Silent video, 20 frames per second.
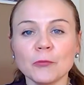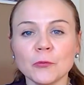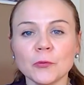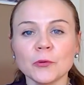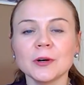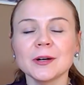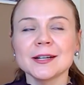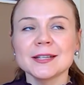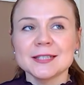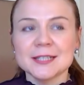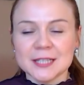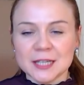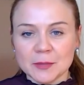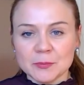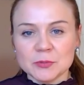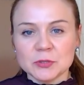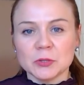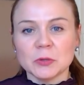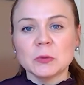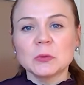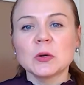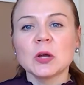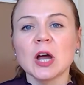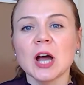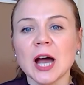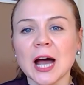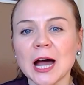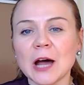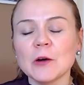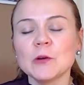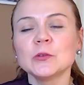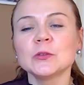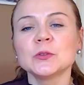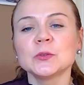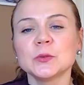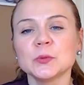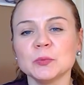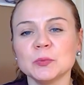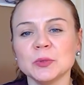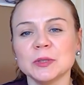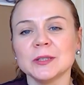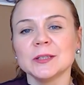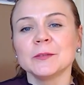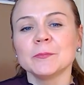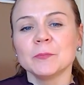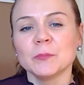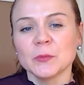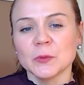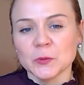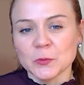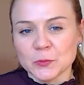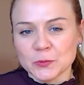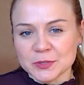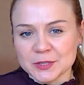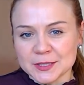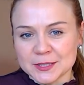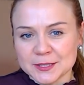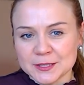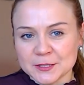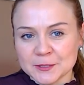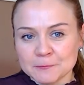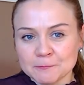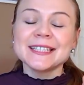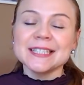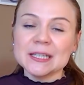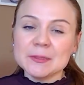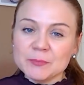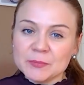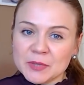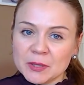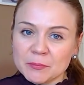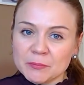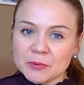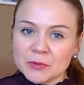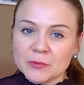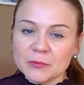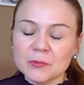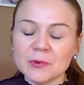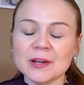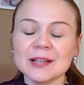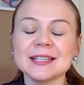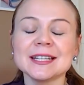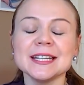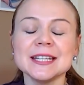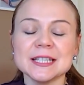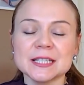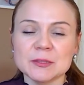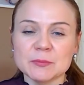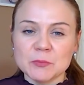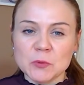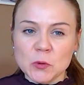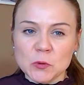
Four tips on how to be noticed. Tip number one is